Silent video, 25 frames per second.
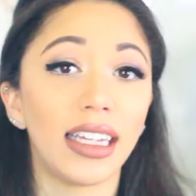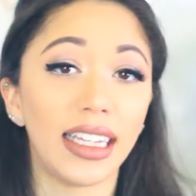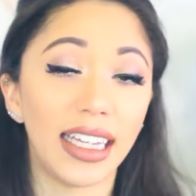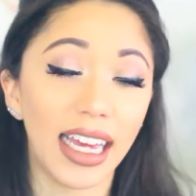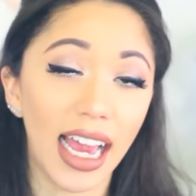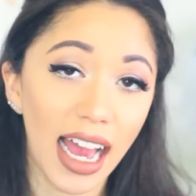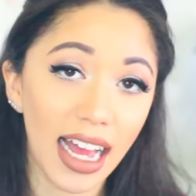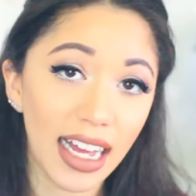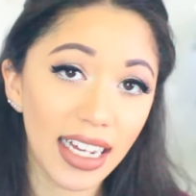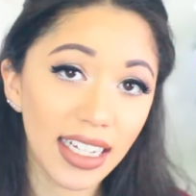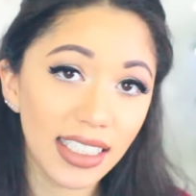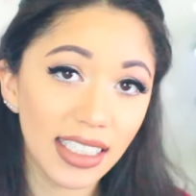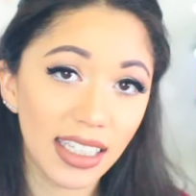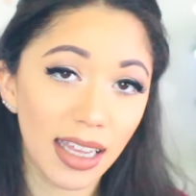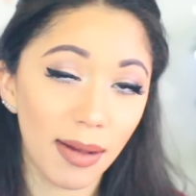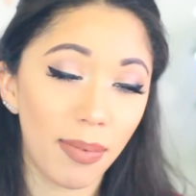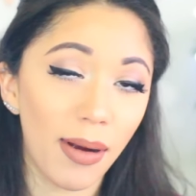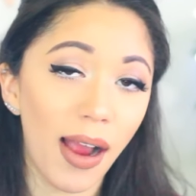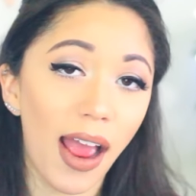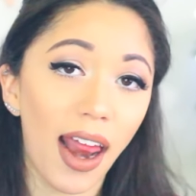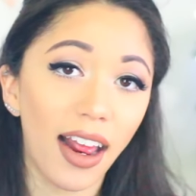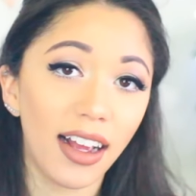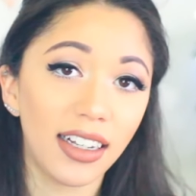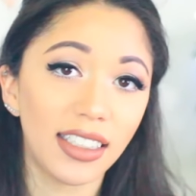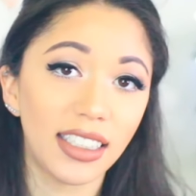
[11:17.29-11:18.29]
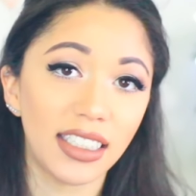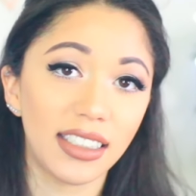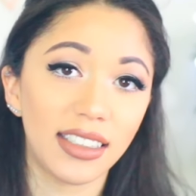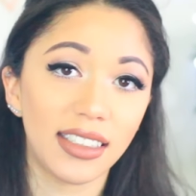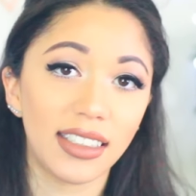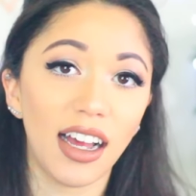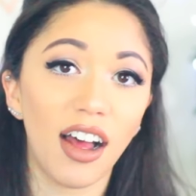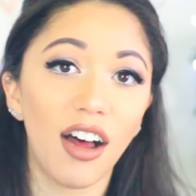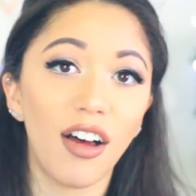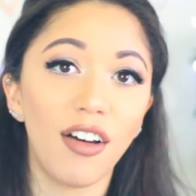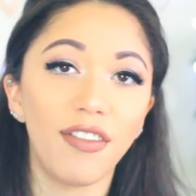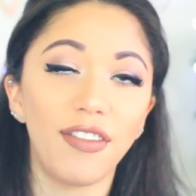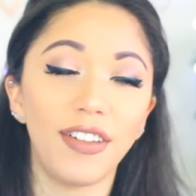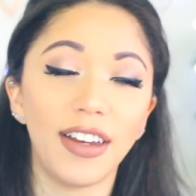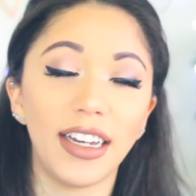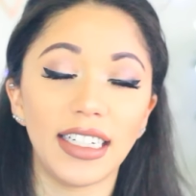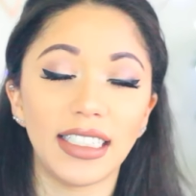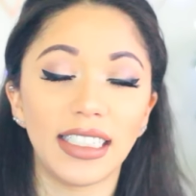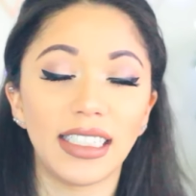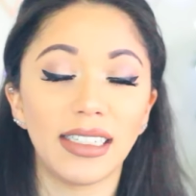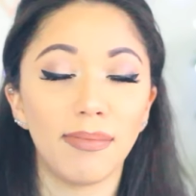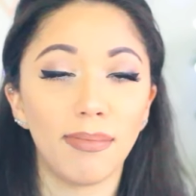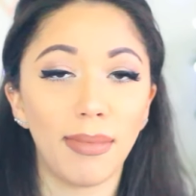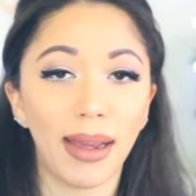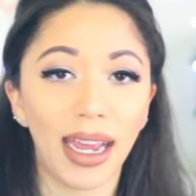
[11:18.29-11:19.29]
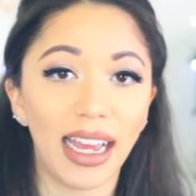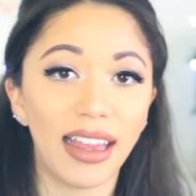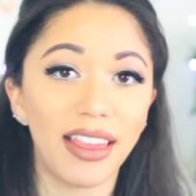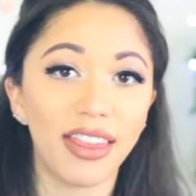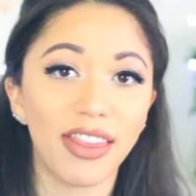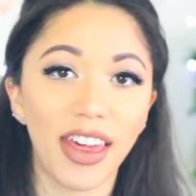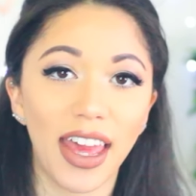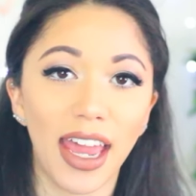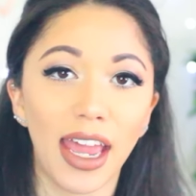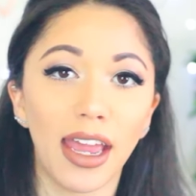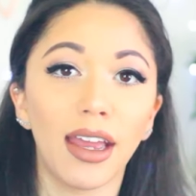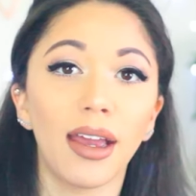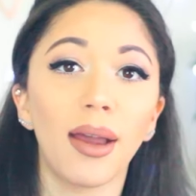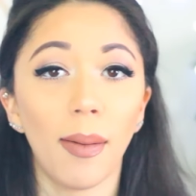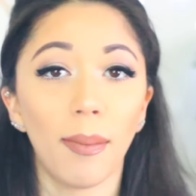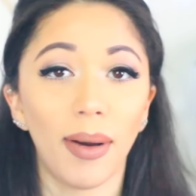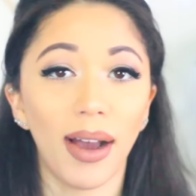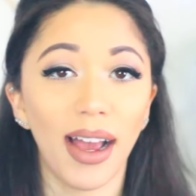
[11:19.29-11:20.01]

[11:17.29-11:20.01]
yes, the product itself is the main thing,